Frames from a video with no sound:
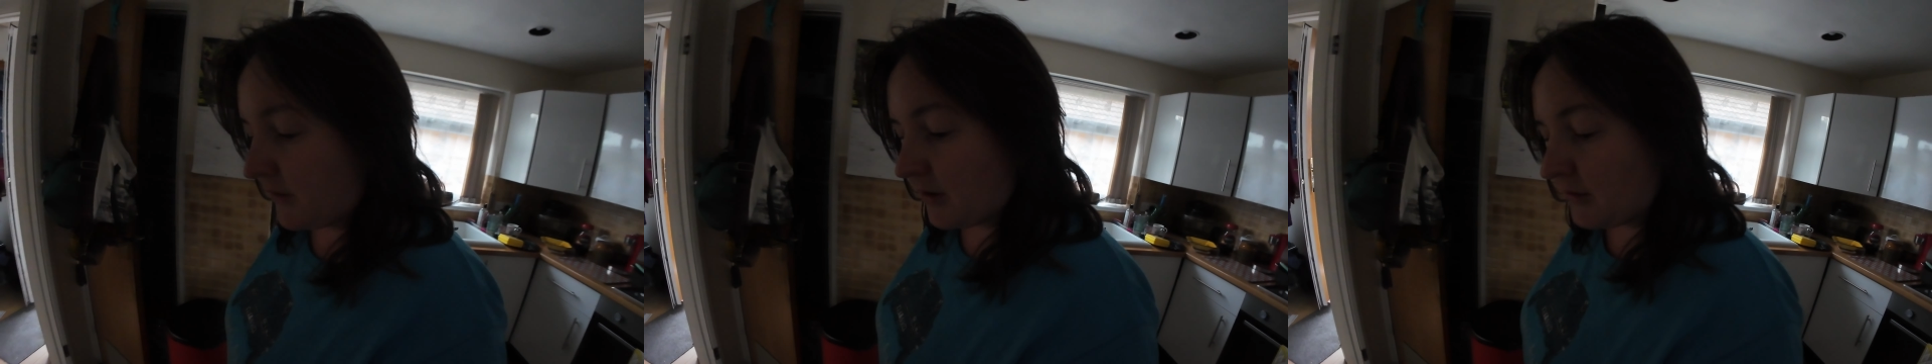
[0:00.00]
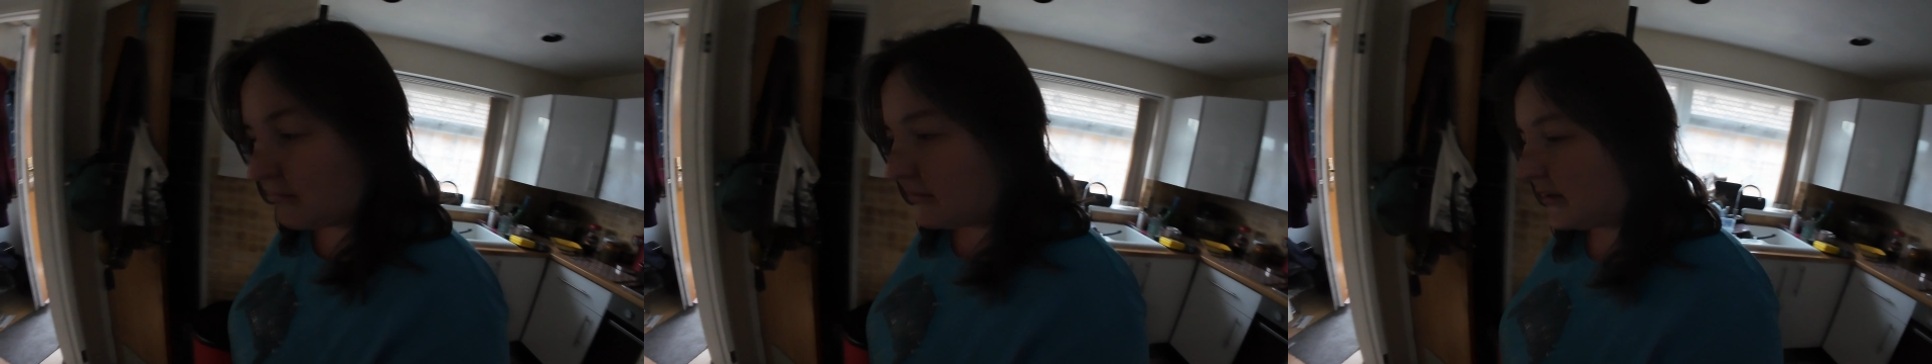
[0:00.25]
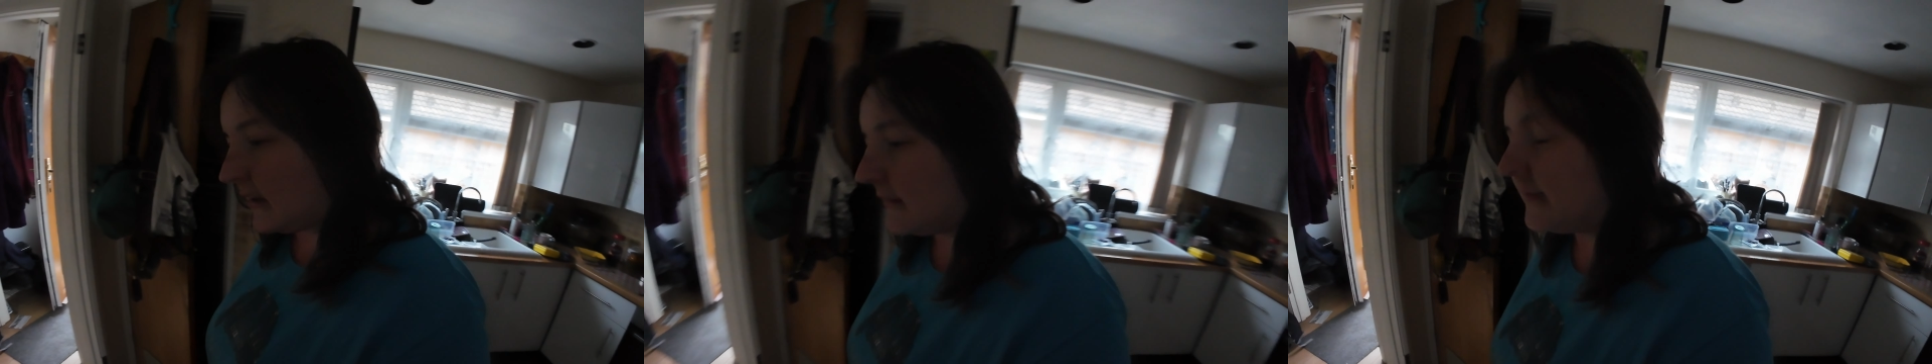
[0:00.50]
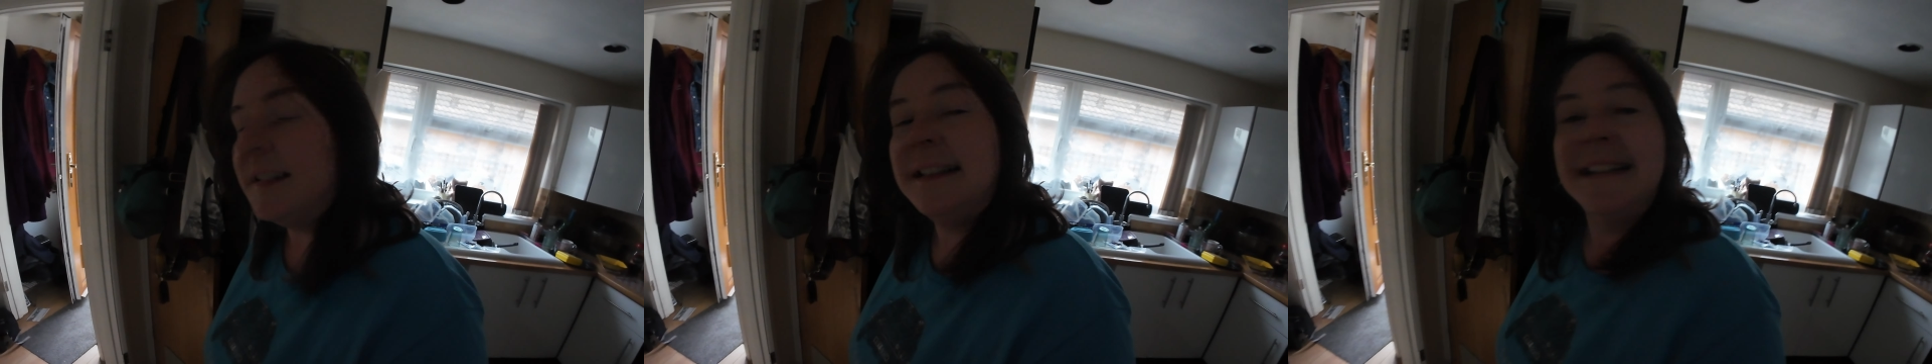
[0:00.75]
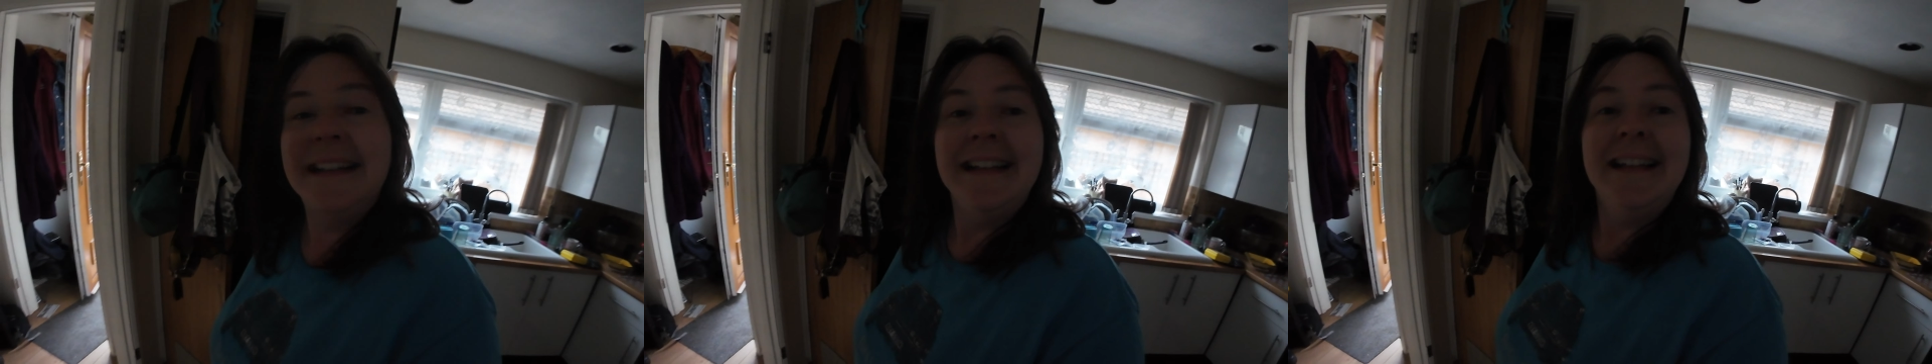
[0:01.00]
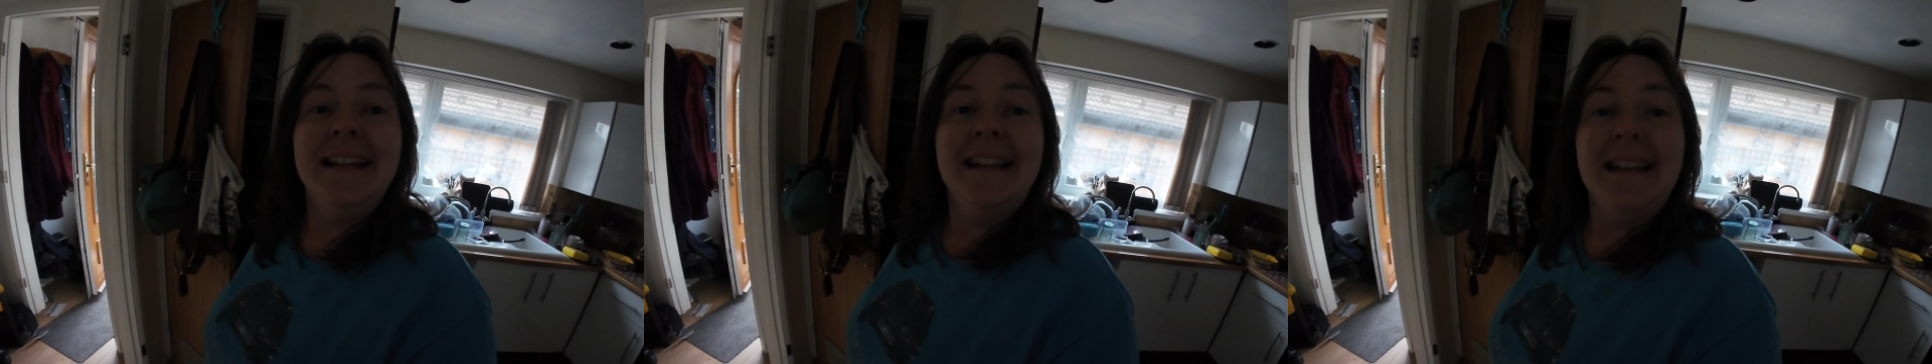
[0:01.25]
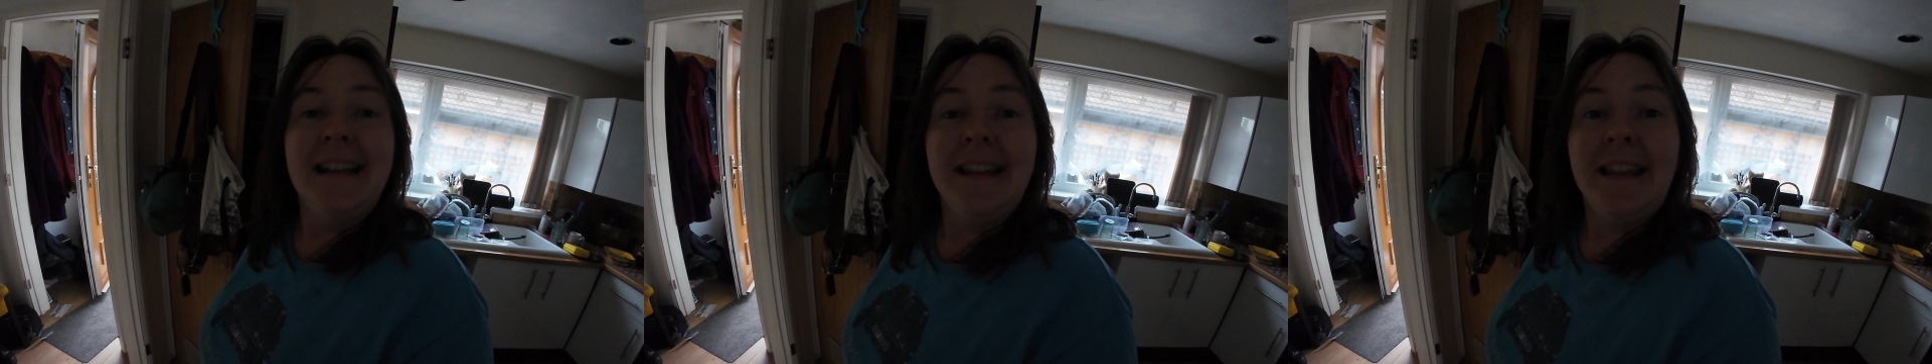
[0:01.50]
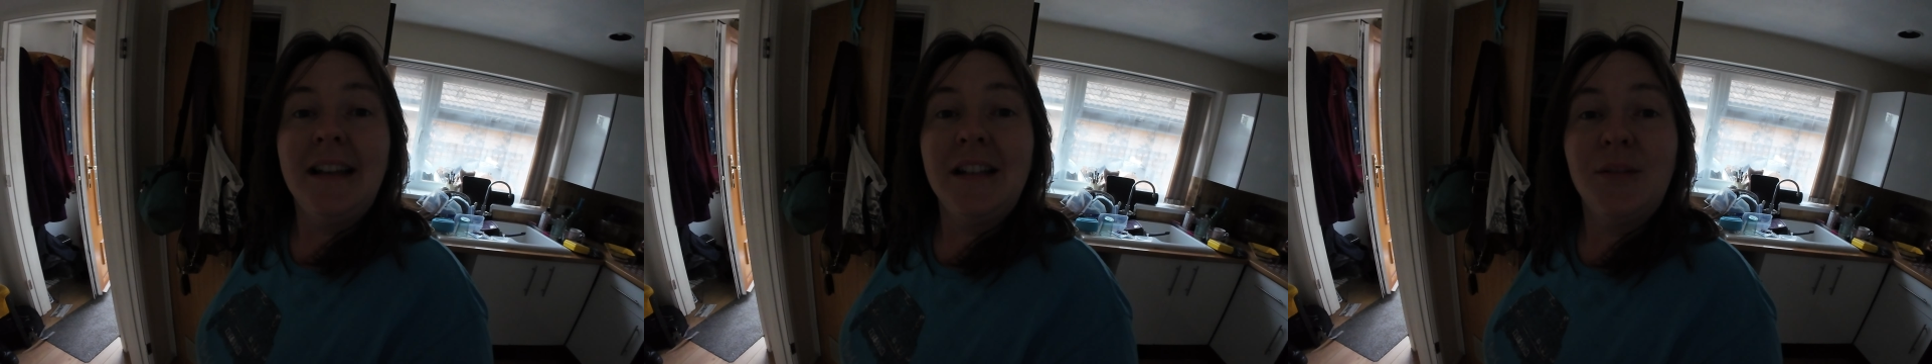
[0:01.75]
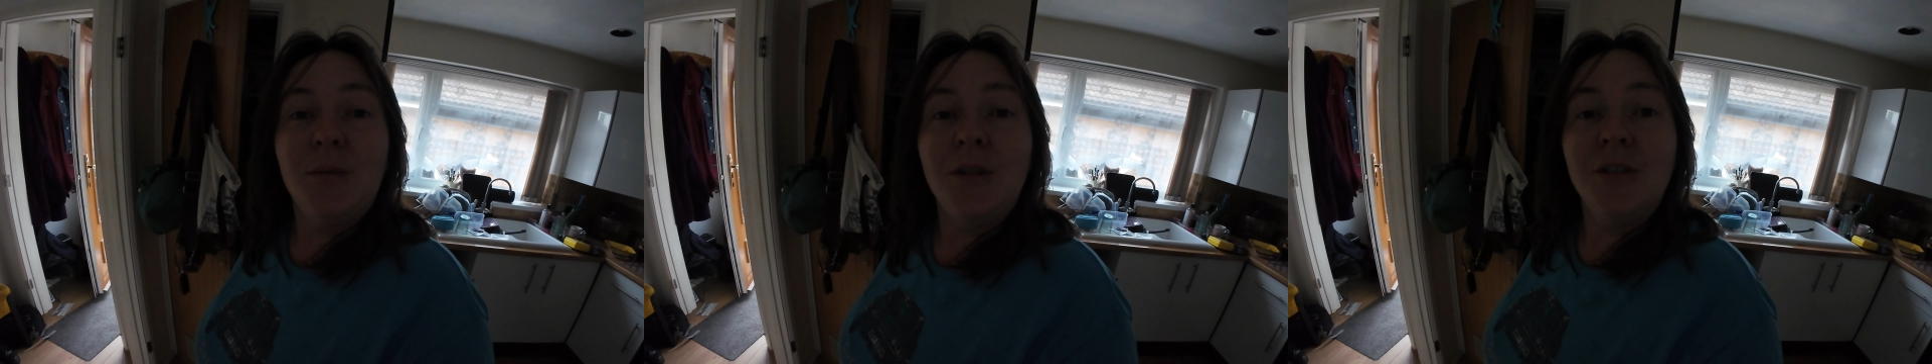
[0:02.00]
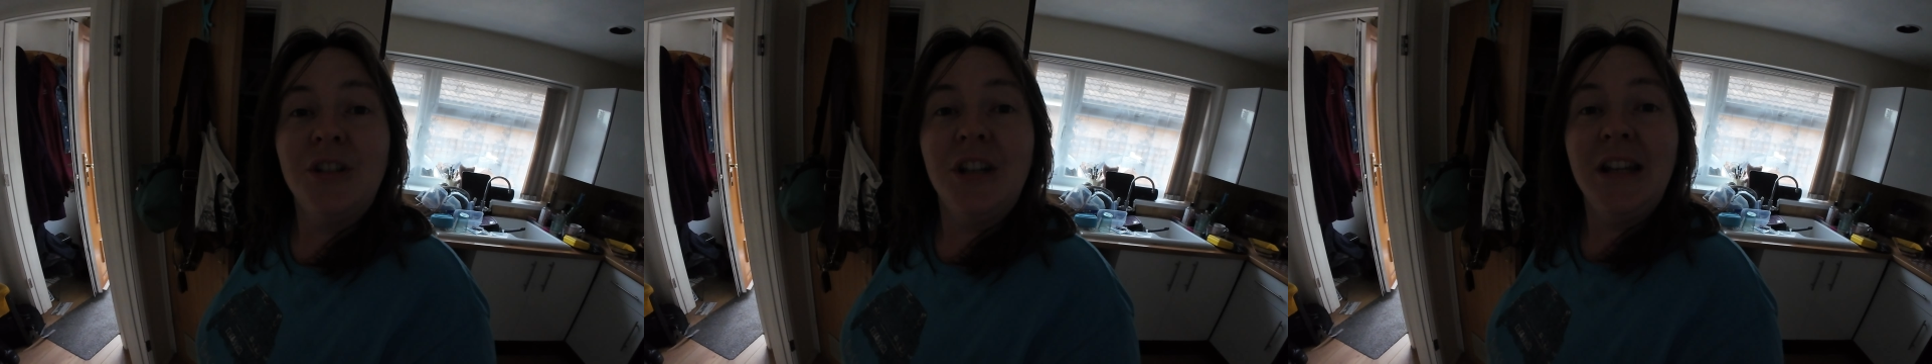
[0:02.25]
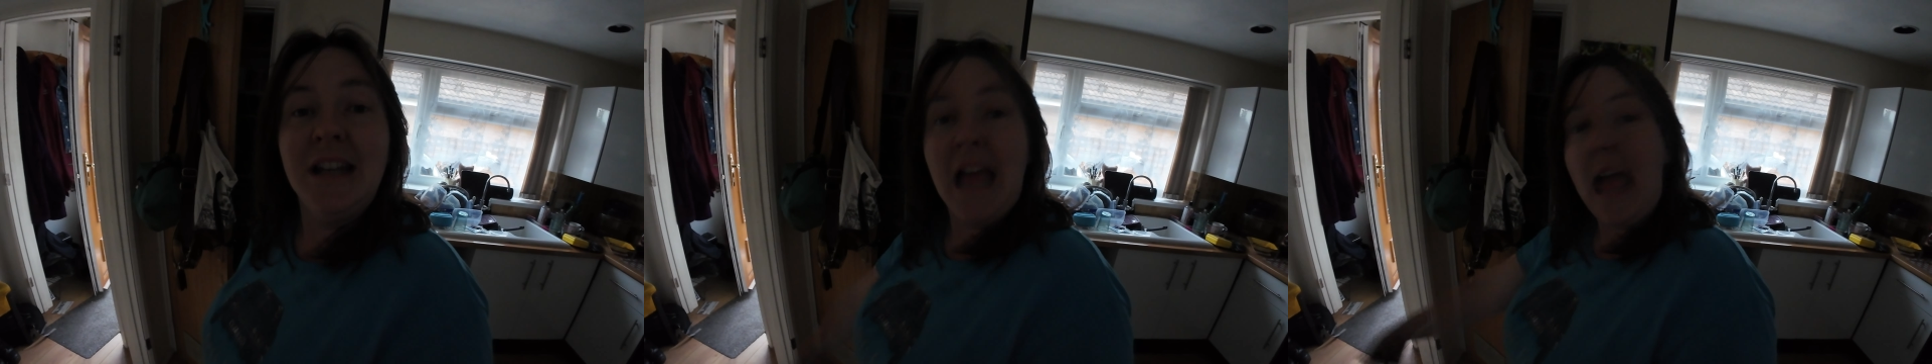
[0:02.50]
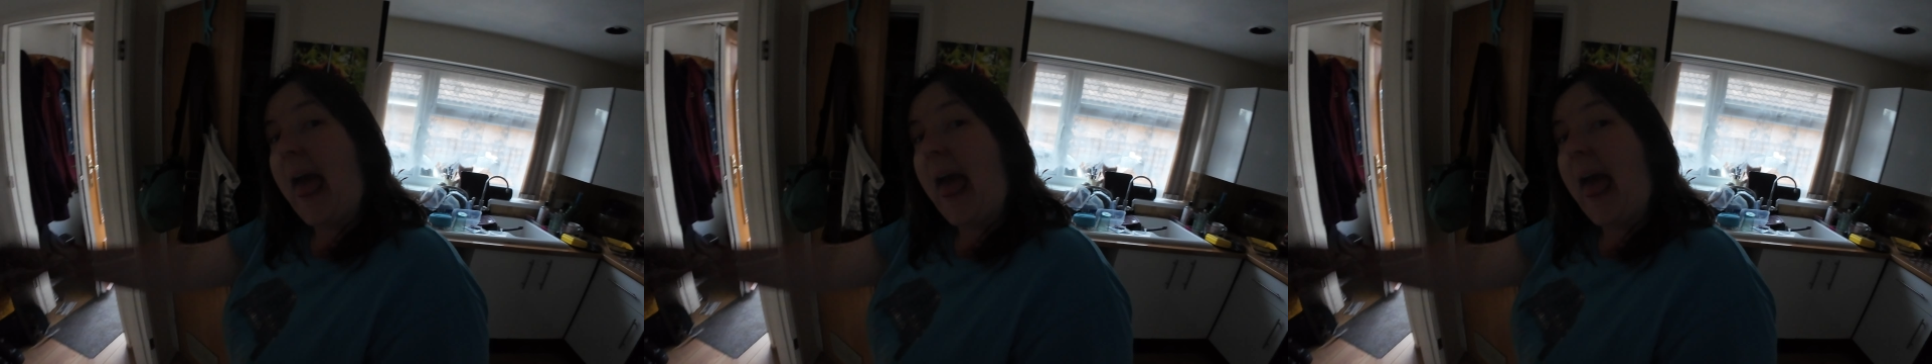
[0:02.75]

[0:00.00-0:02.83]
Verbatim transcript: those. Thanks for watching.